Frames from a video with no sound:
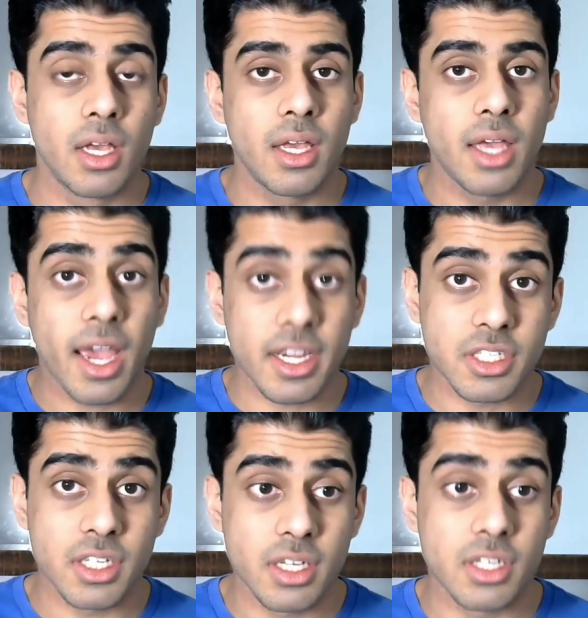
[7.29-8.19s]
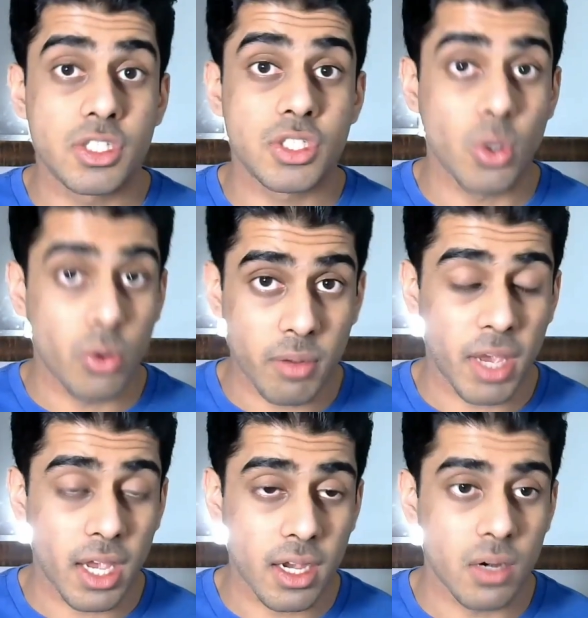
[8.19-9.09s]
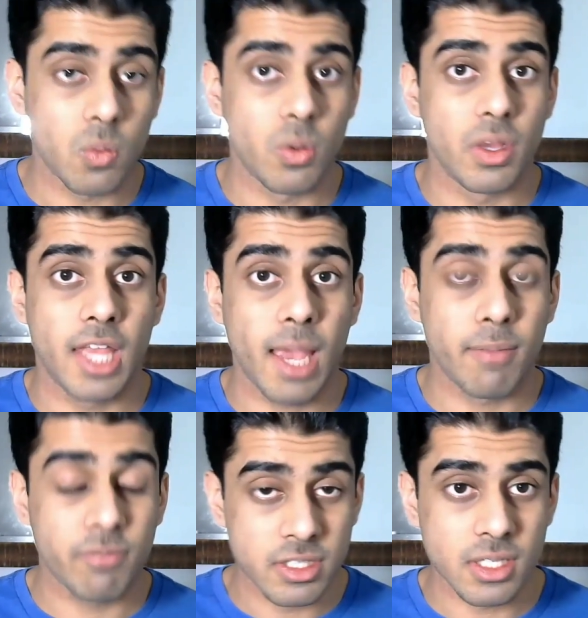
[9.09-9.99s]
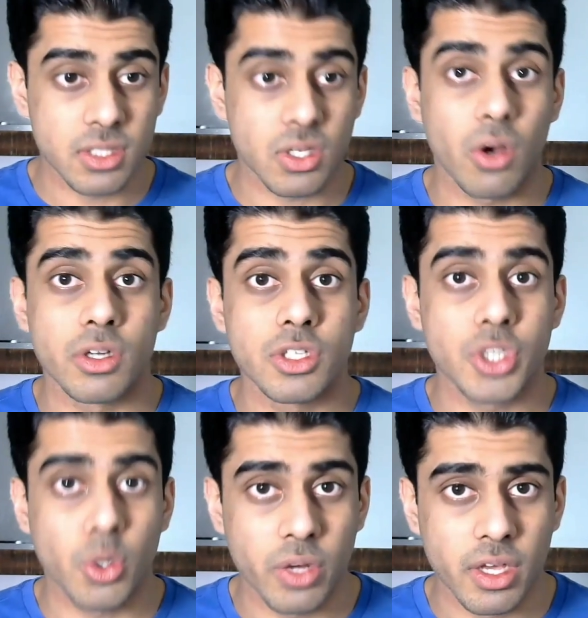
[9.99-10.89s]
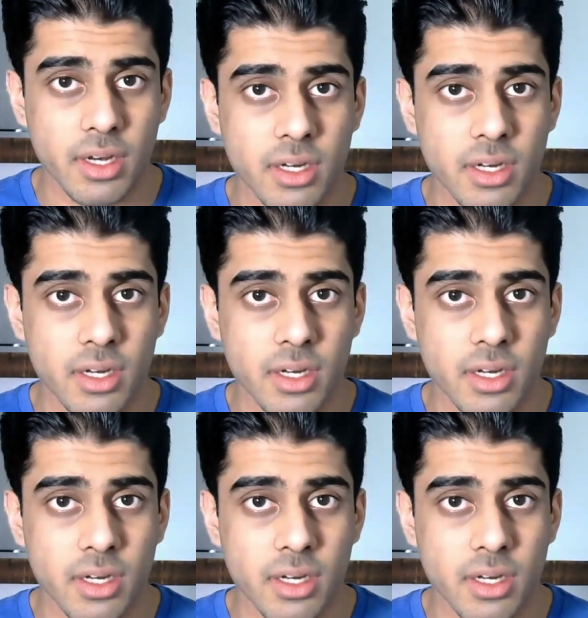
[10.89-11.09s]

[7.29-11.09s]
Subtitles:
ecchi, shounen manga with emphasis on shounen.